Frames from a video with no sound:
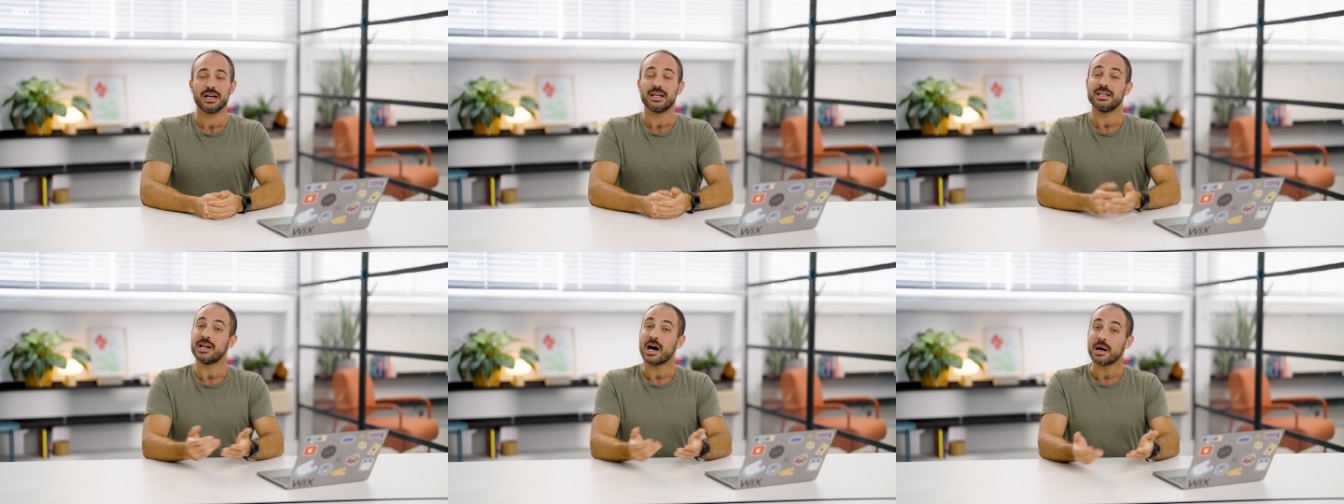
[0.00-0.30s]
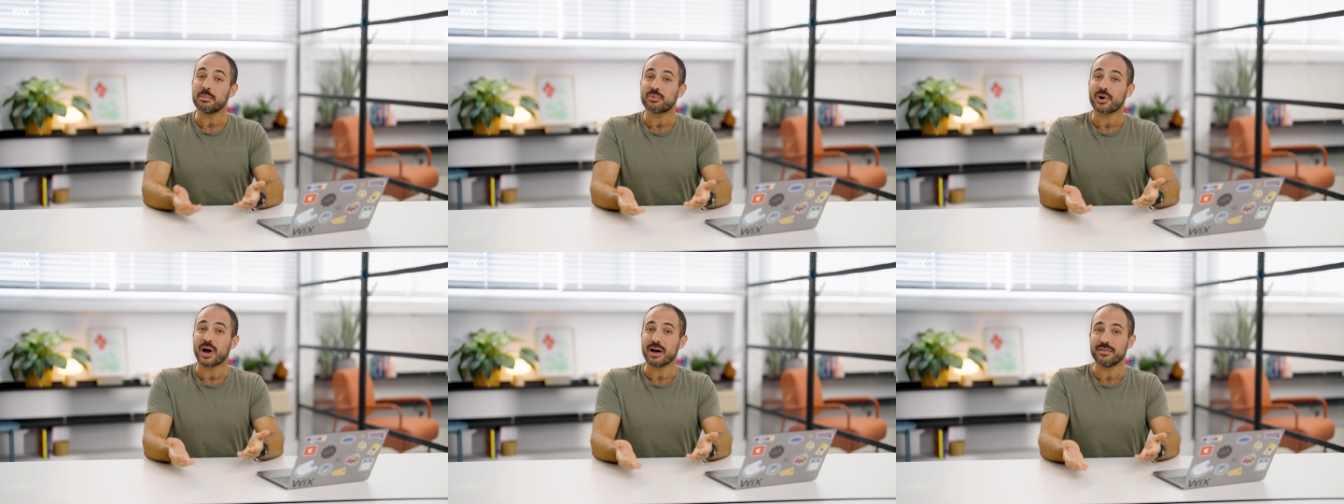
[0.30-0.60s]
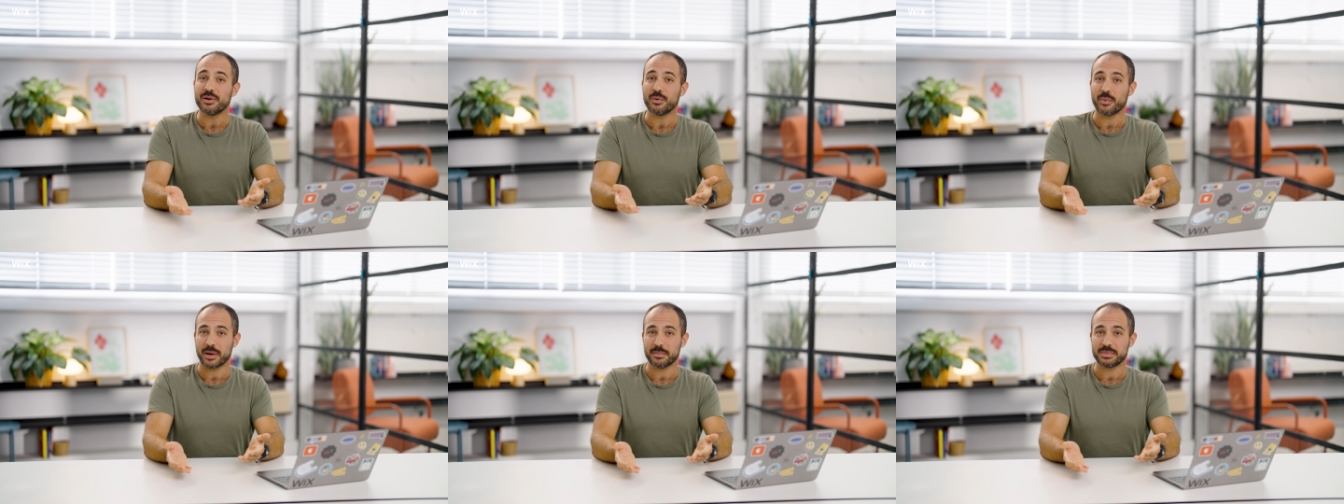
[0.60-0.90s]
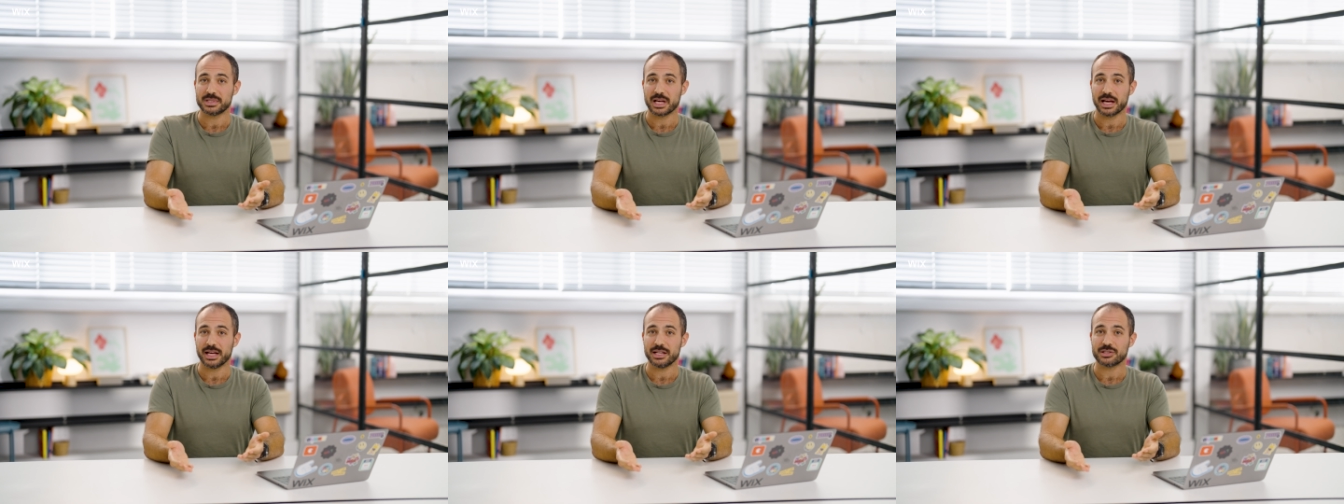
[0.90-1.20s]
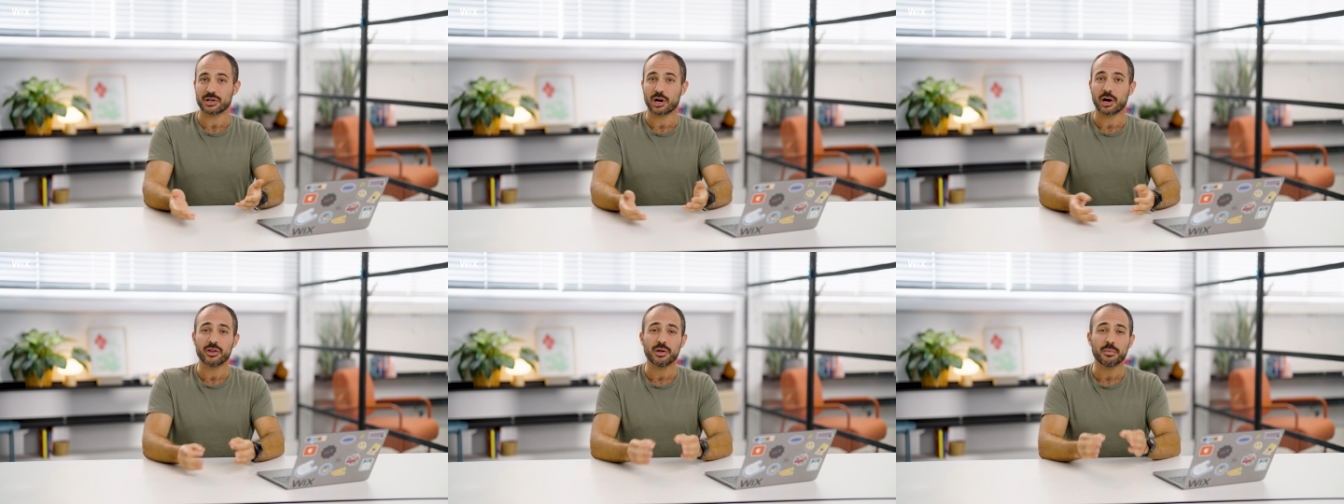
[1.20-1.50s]
Nonprofit
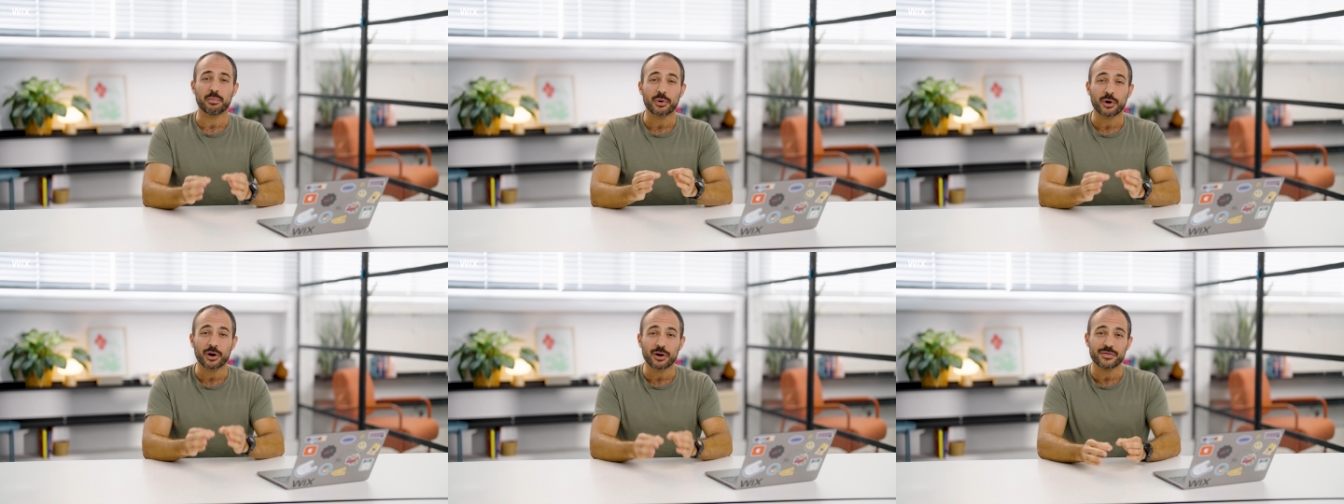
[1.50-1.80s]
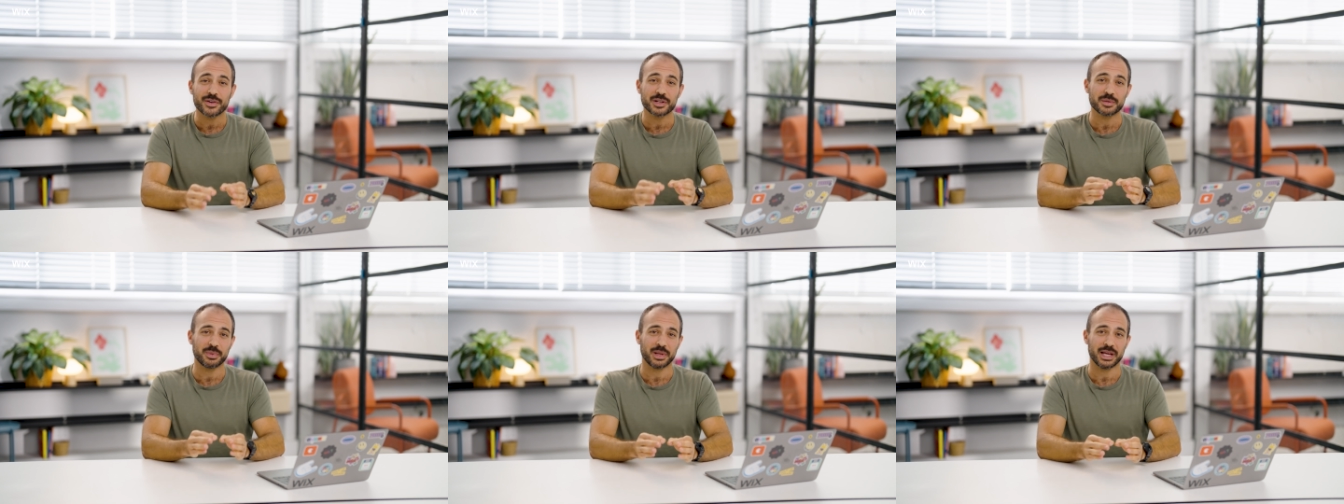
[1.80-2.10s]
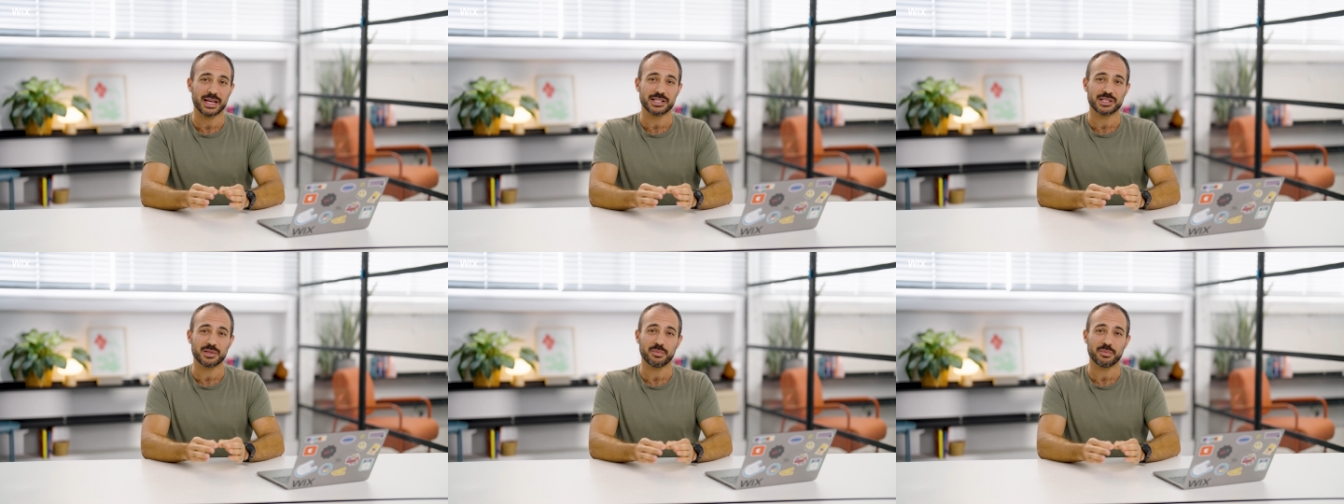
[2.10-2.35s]
websites are the perfect place